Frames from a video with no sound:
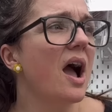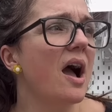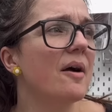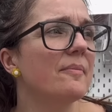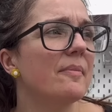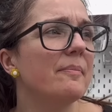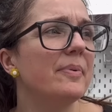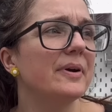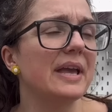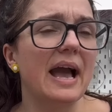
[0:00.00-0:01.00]
Um,
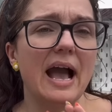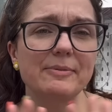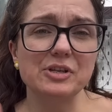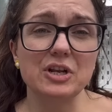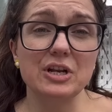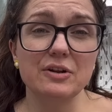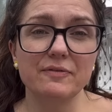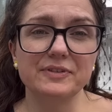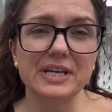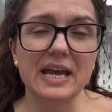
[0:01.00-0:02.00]
but yeah, absolutely
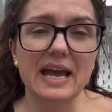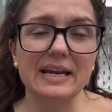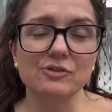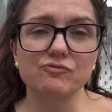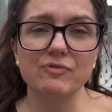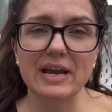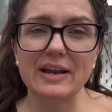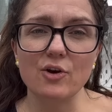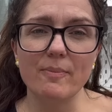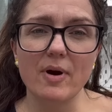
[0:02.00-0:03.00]
loved it. And it's
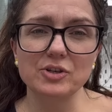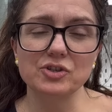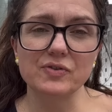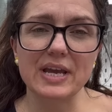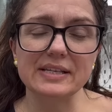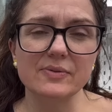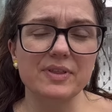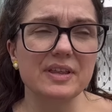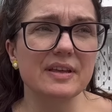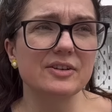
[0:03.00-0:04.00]
really up my street. So I
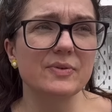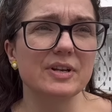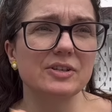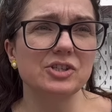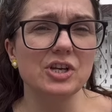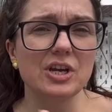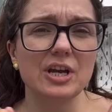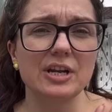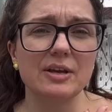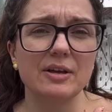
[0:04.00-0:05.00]
think they're doing a shirt
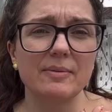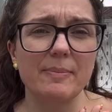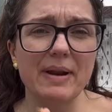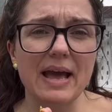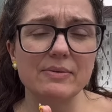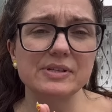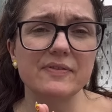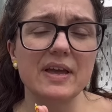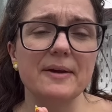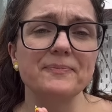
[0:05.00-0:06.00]
and a, a blouse of
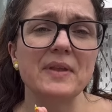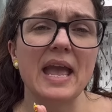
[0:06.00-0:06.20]
it.